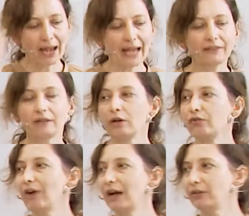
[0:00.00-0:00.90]
rise
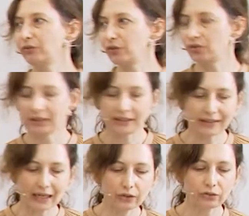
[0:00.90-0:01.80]
of artificial
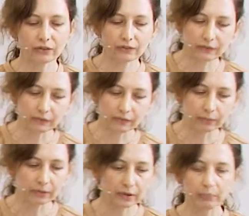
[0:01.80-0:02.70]
intelligence
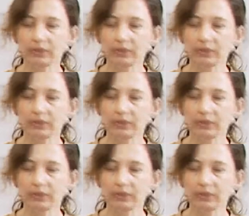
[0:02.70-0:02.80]
systems, in